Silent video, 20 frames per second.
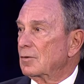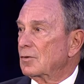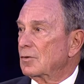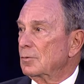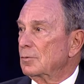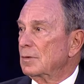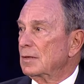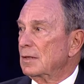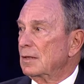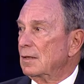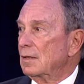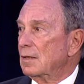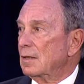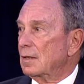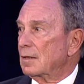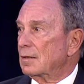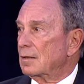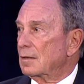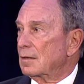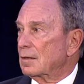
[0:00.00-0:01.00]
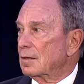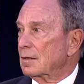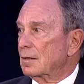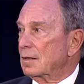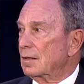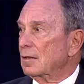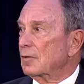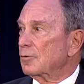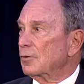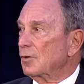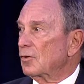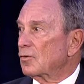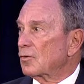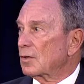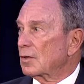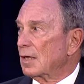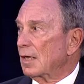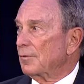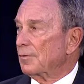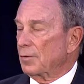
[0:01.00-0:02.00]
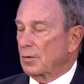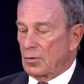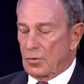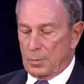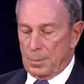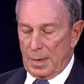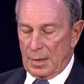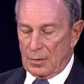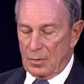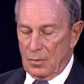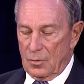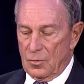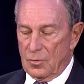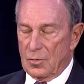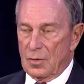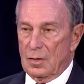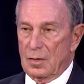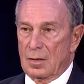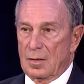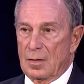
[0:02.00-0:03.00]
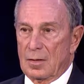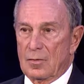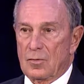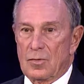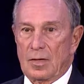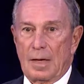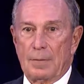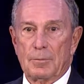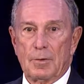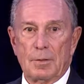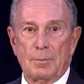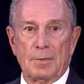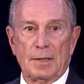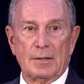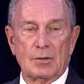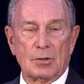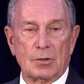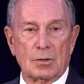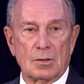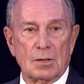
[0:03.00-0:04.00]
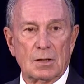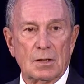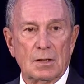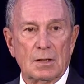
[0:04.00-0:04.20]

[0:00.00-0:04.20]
to me than the increase in life expectancy that Sapna mentioned.